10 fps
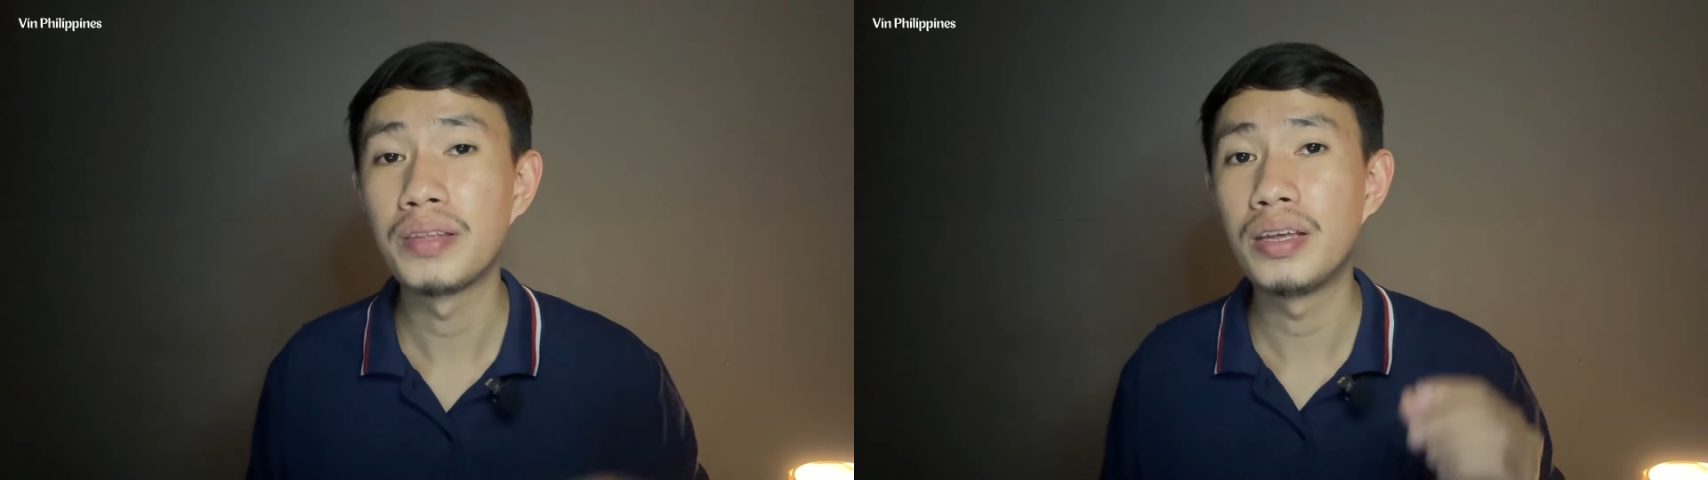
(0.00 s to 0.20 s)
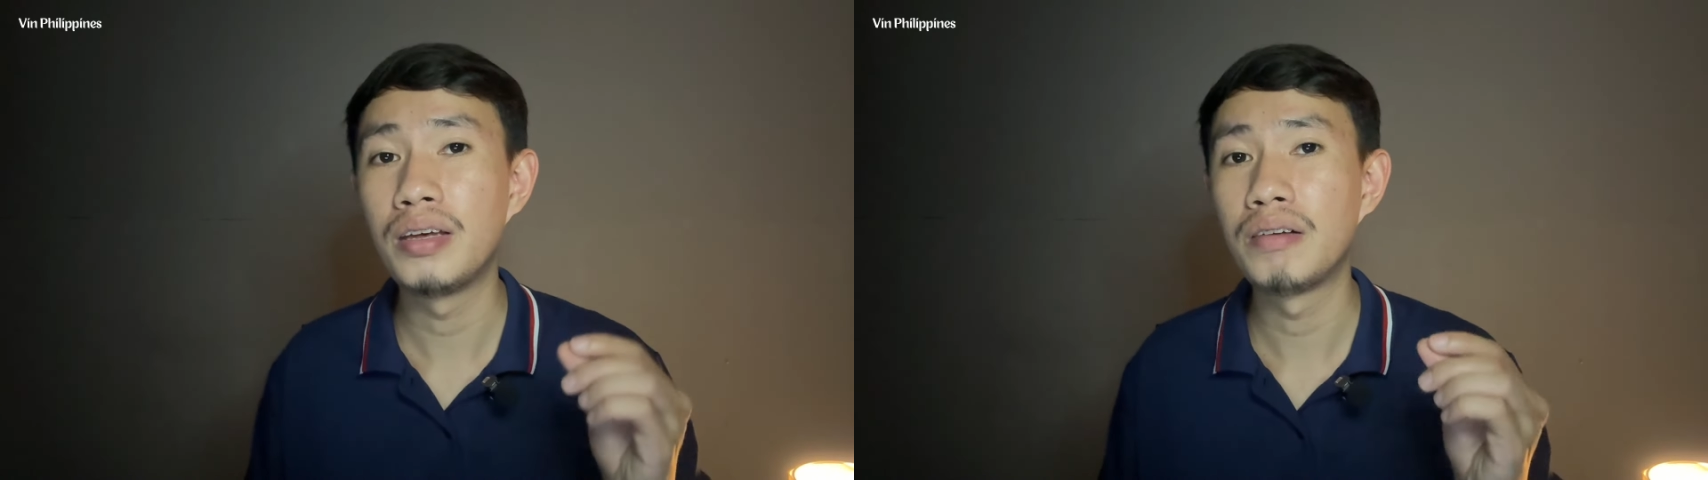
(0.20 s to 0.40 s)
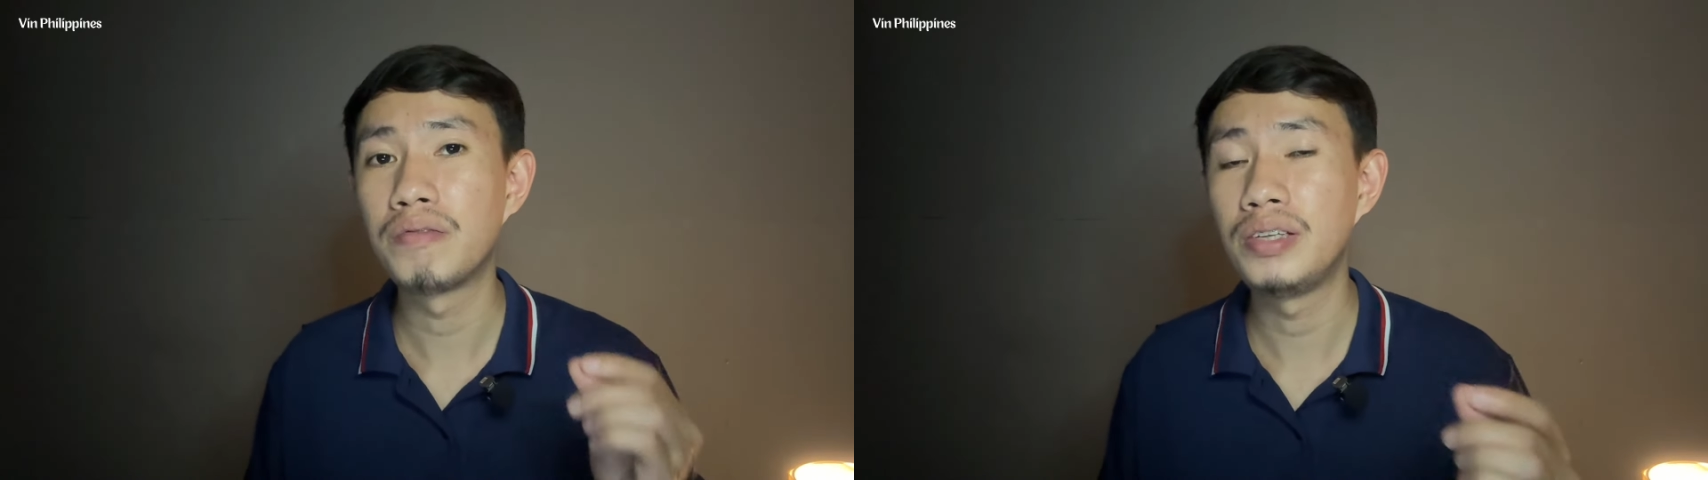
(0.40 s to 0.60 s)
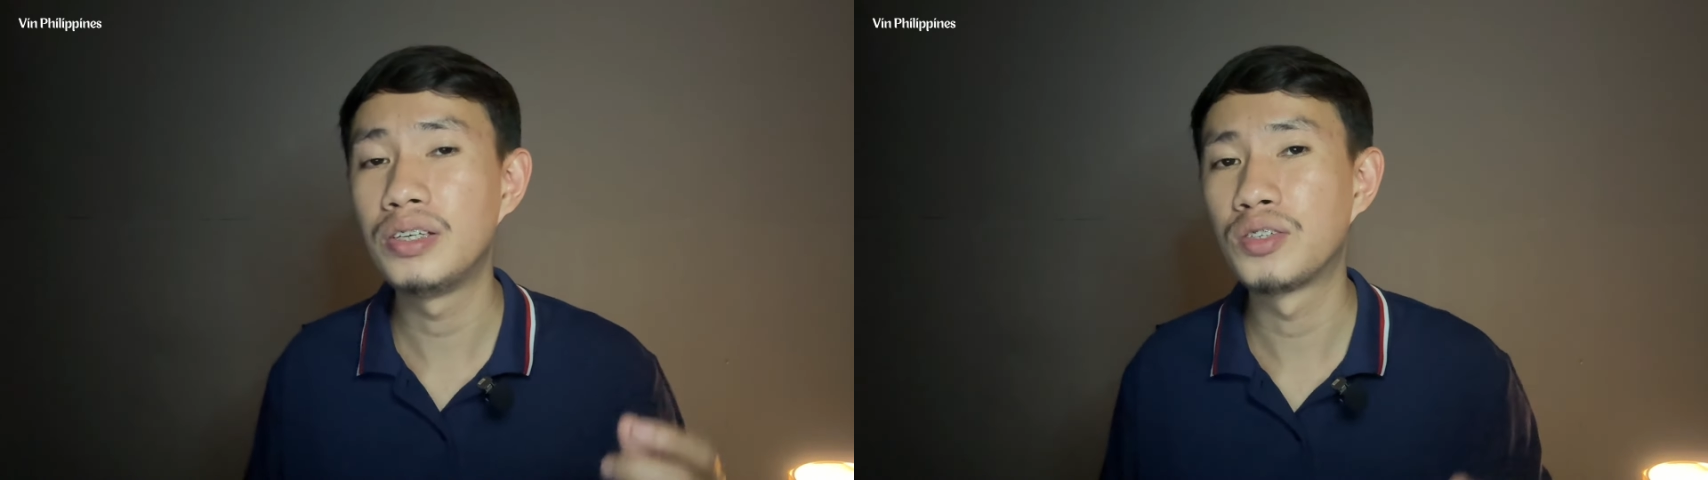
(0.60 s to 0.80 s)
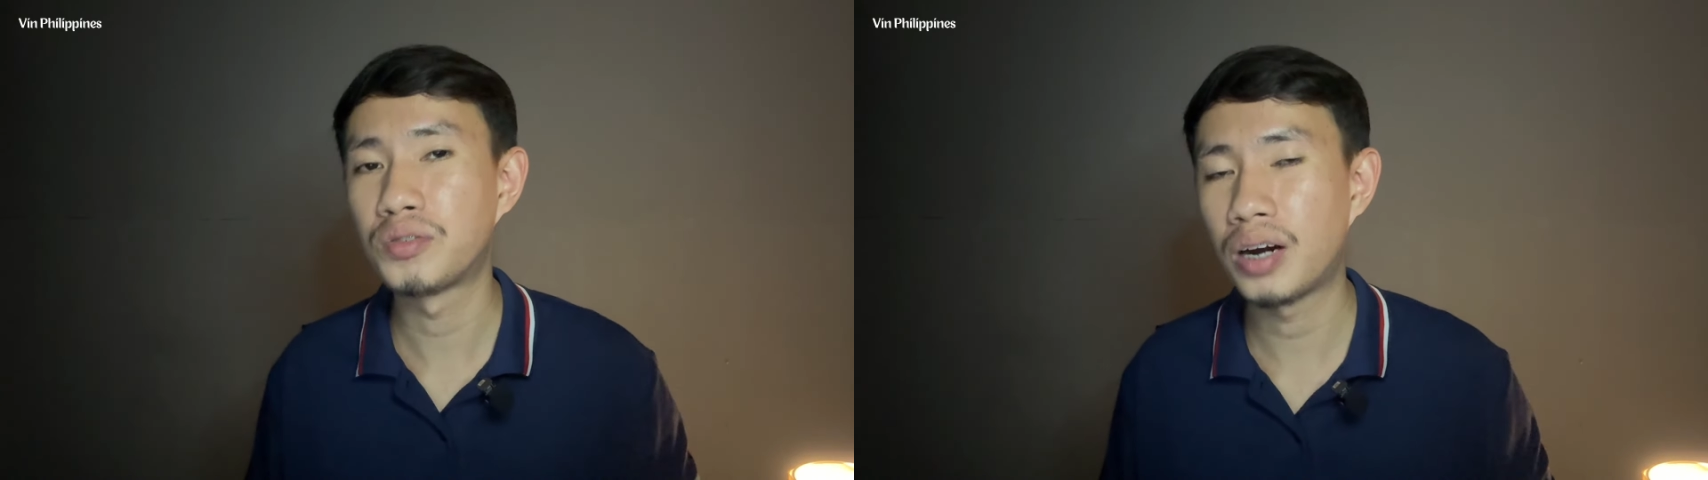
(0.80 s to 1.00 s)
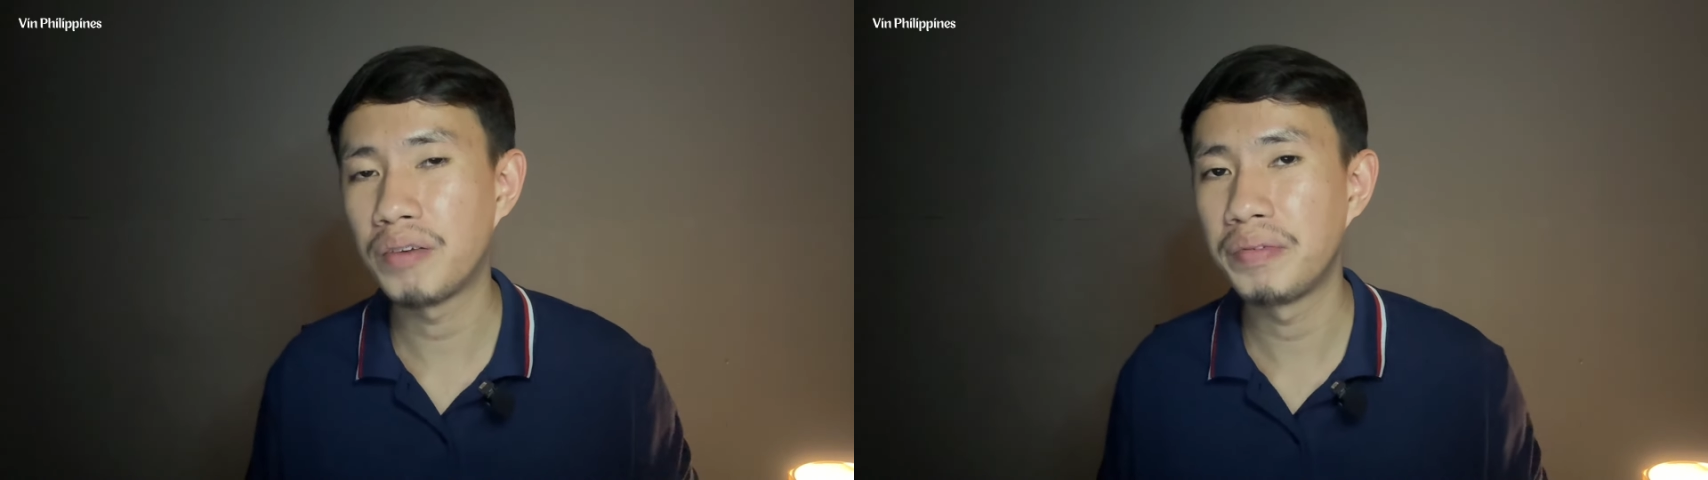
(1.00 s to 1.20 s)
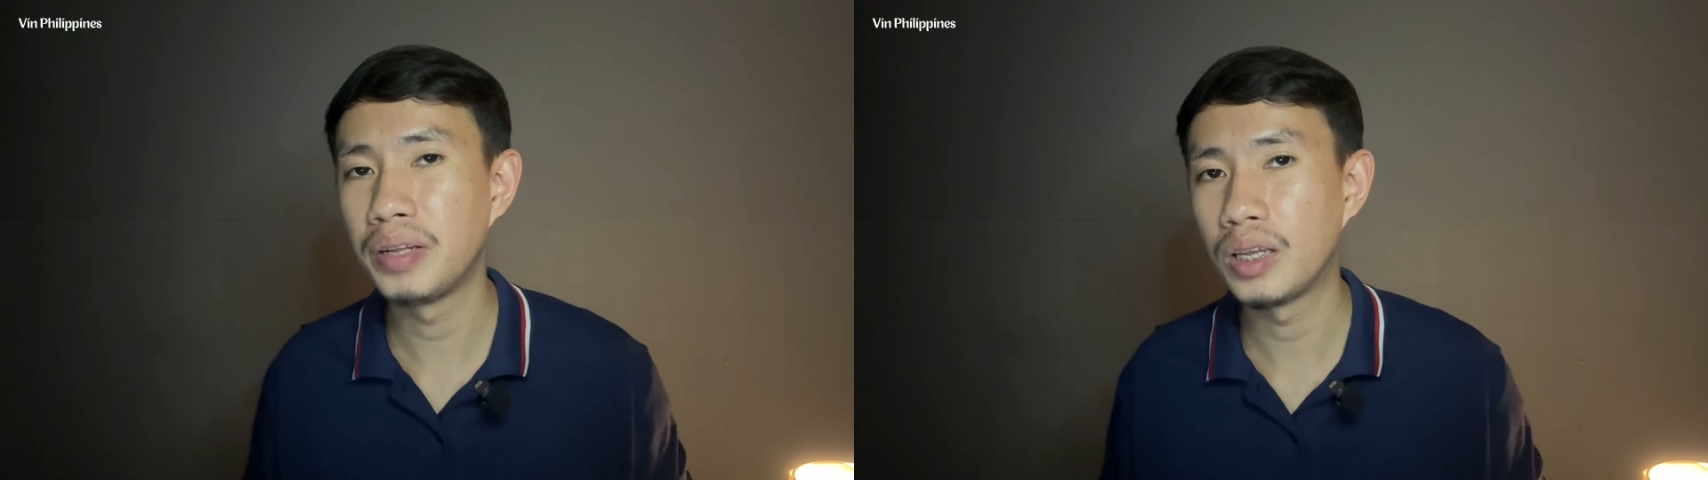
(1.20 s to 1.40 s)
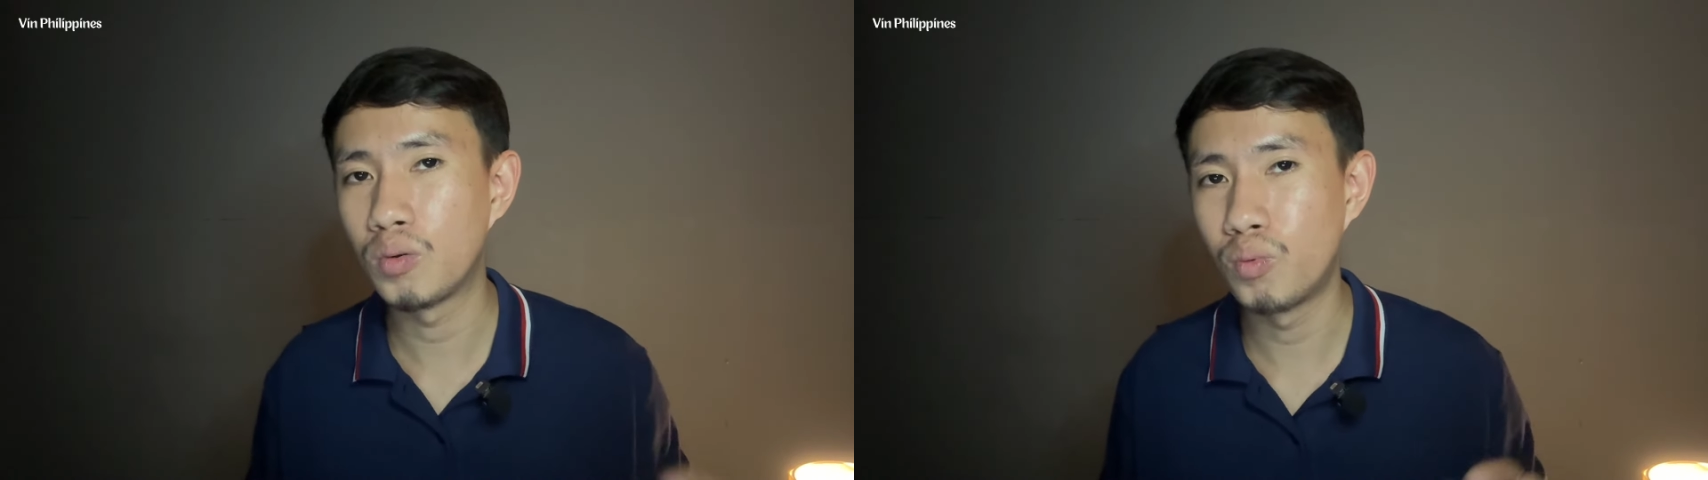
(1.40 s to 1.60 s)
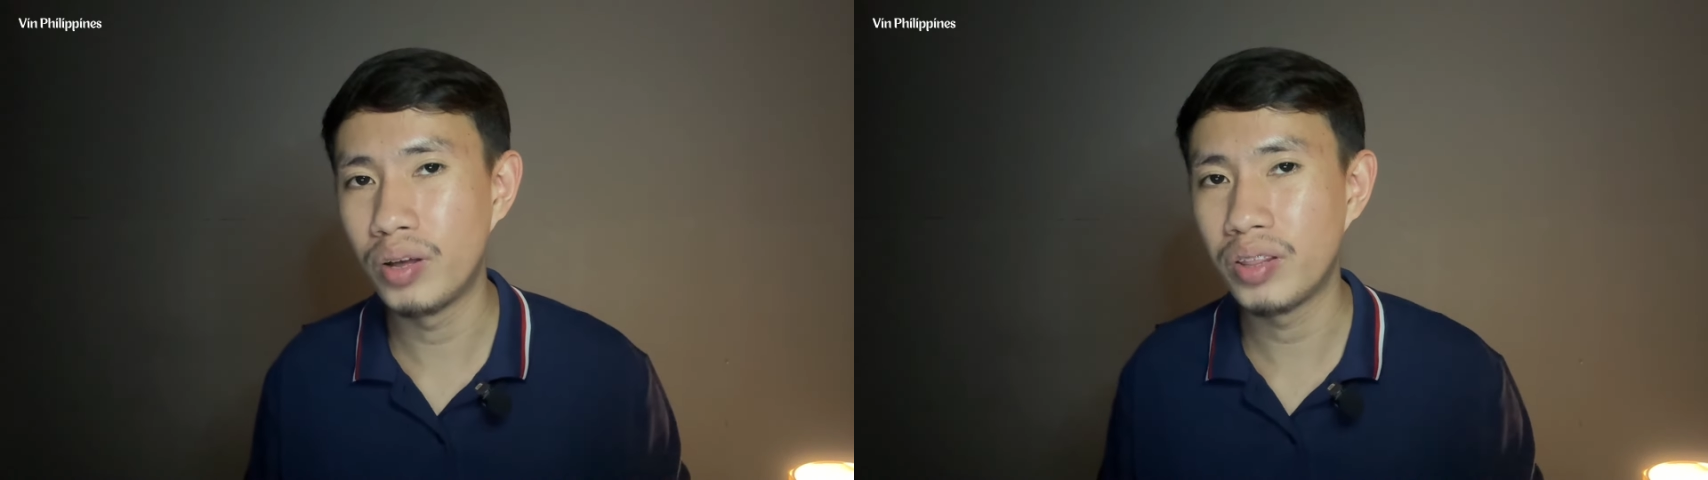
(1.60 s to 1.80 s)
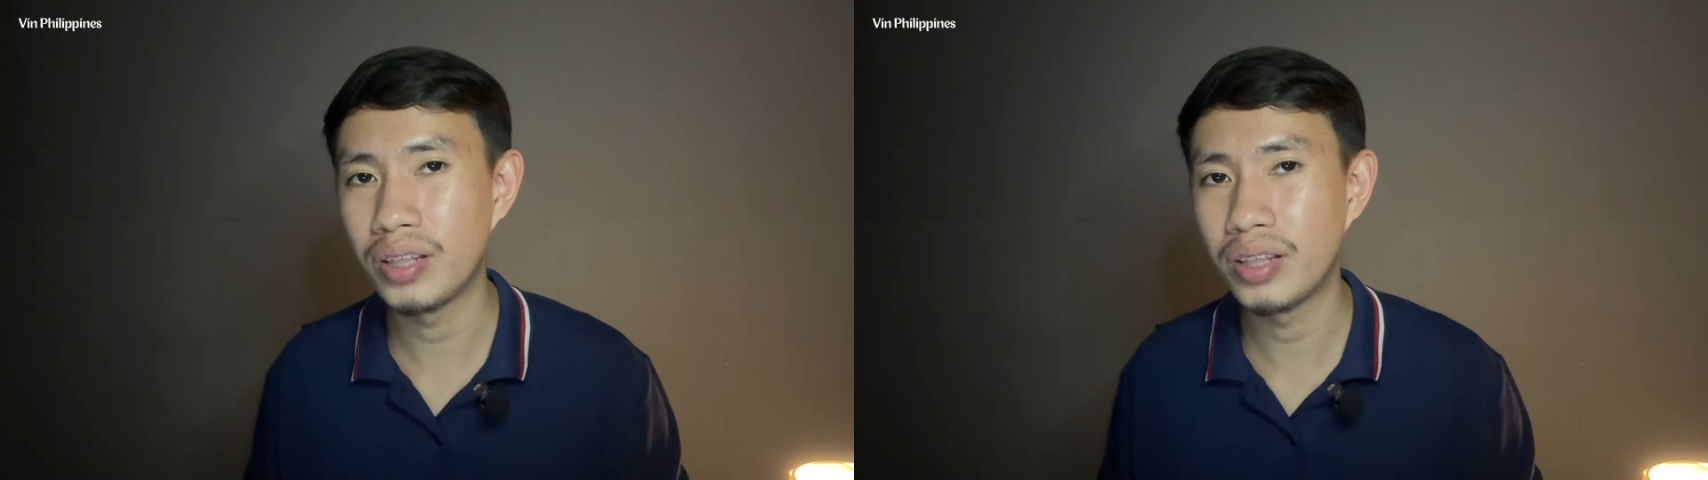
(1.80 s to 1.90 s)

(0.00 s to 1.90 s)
if he is traveling with